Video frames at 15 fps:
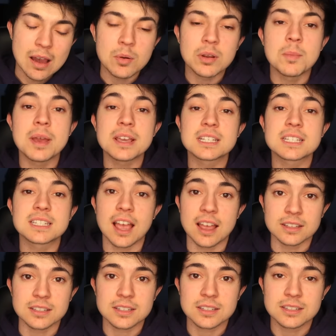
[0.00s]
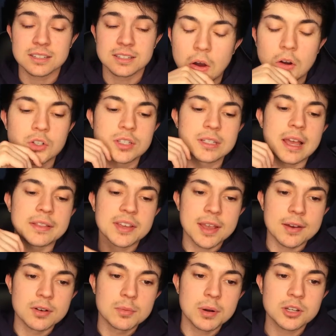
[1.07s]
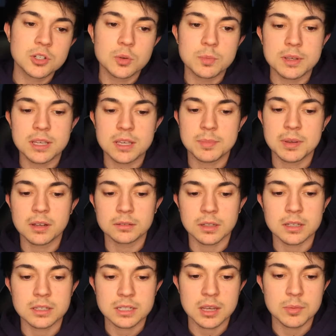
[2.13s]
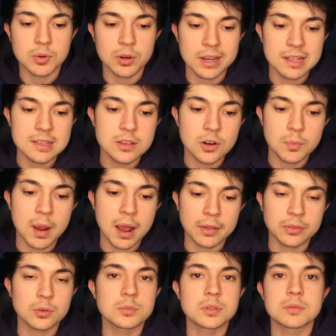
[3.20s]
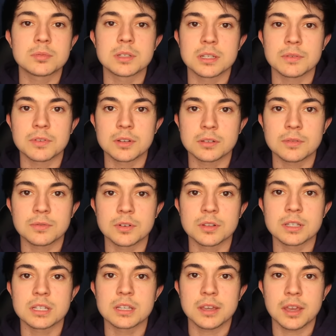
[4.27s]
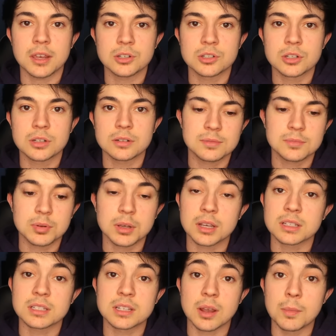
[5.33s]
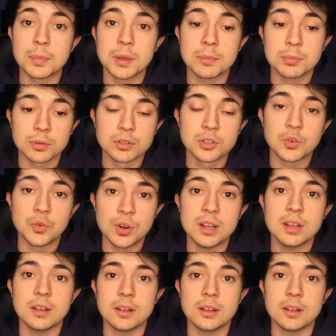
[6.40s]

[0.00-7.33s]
I mean, it makes sense. Honestly, I think everybody should be keeping a lightsaber in their bathroom specifically for this occasion, because some people do need